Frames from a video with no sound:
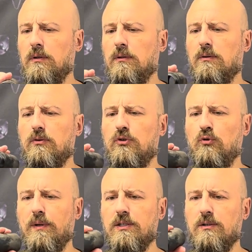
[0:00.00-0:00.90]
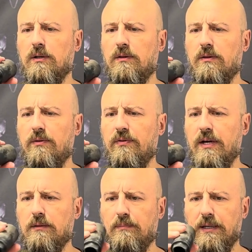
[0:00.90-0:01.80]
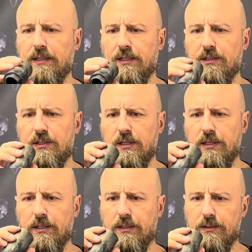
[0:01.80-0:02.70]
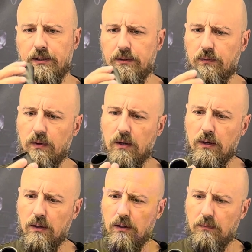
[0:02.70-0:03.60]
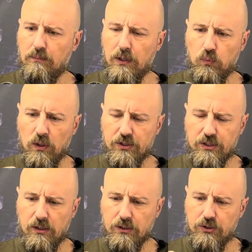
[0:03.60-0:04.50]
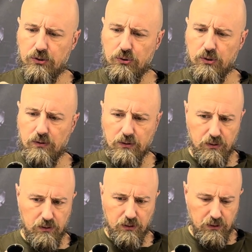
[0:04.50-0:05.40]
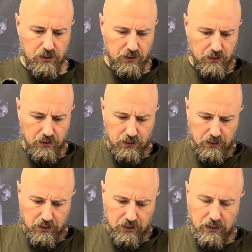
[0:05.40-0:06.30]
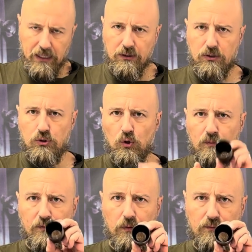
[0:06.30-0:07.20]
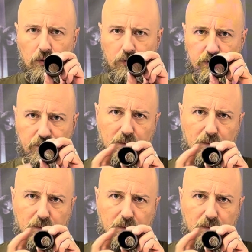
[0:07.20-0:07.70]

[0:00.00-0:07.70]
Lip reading: The tube is not that bad inside, but we'll start to clean the tube first from